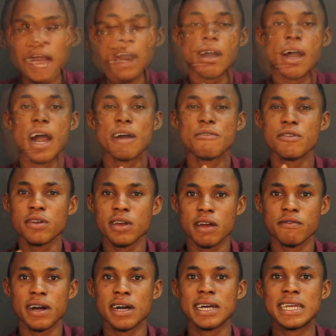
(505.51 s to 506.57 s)
Have you
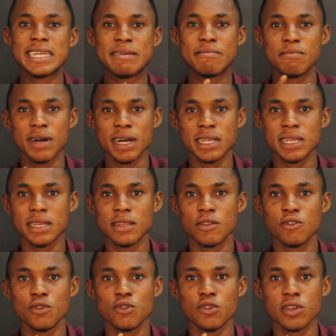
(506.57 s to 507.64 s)
ever imagined
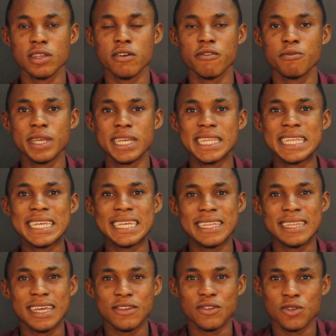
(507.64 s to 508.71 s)
yourself being in a
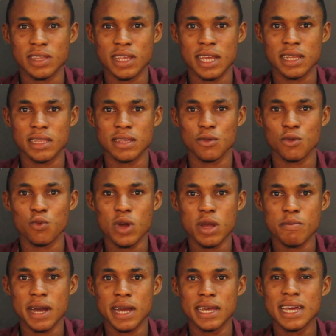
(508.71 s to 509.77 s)
society
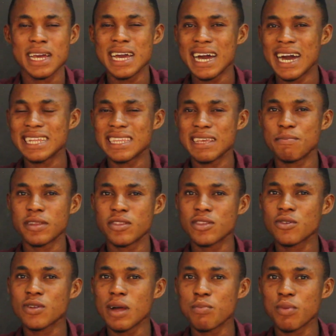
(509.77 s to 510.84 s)
whereby at a
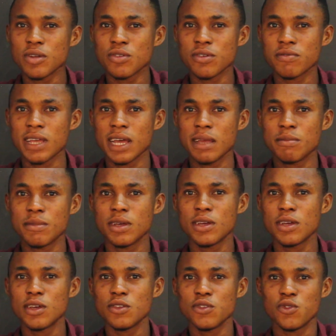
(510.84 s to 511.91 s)
particular point of time
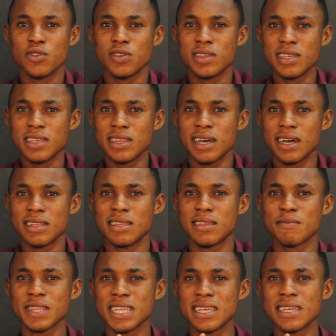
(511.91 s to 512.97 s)
you see that
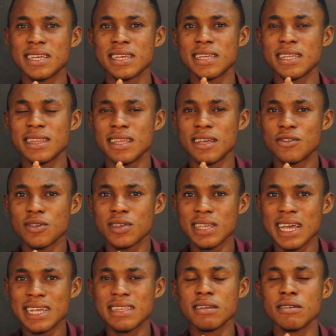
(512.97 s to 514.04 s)
the
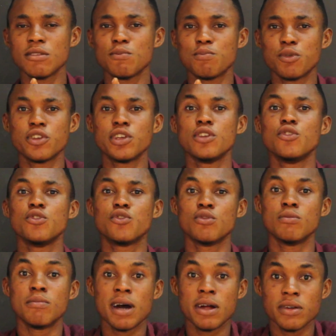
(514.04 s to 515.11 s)
society is pushing you to
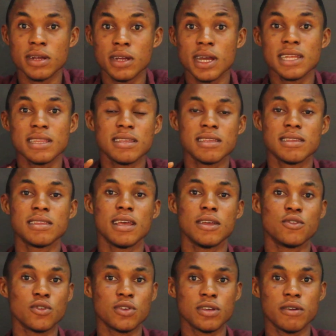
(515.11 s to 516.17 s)
marry? This is a
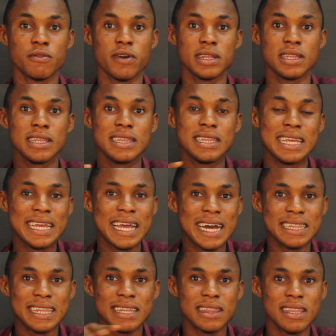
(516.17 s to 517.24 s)
social fact. They are the
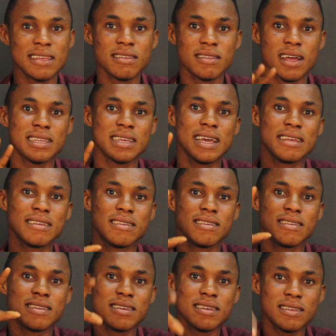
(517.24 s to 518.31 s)
things that
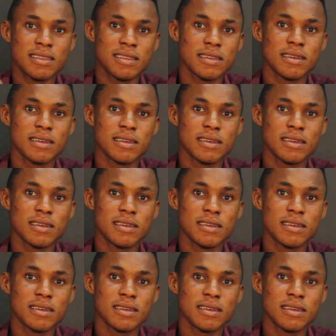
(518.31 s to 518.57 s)
exist